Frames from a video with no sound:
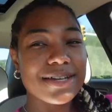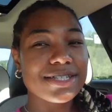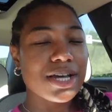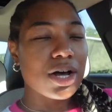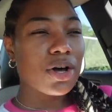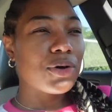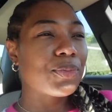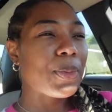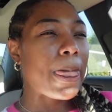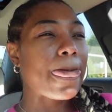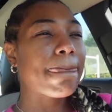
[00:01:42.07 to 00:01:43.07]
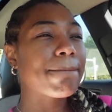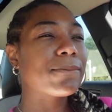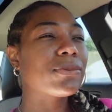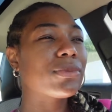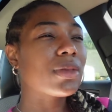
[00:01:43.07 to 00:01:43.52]
so
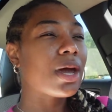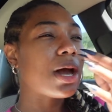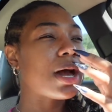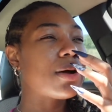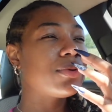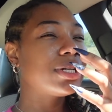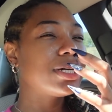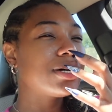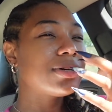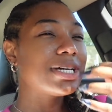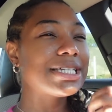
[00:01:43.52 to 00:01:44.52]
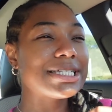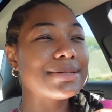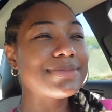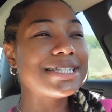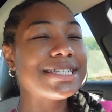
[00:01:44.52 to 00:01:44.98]
I want to go get
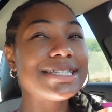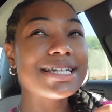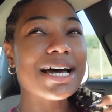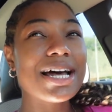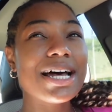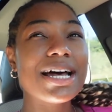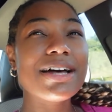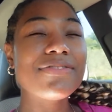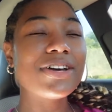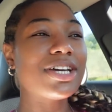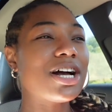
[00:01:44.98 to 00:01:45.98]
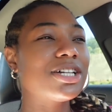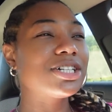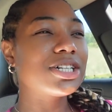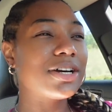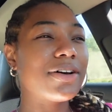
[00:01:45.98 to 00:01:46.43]
some stuff, and y'all are
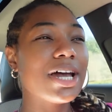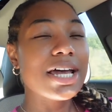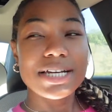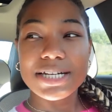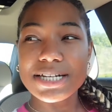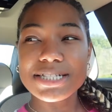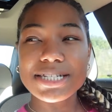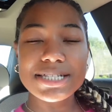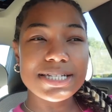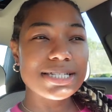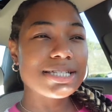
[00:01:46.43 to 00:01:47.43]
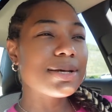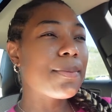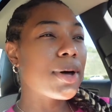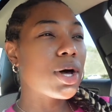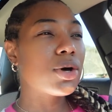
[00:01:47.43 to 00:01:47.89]
gonna get to see
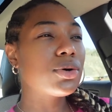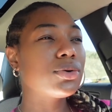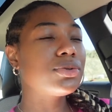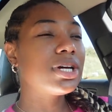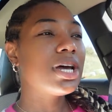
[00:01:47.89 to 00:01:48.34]
Simone,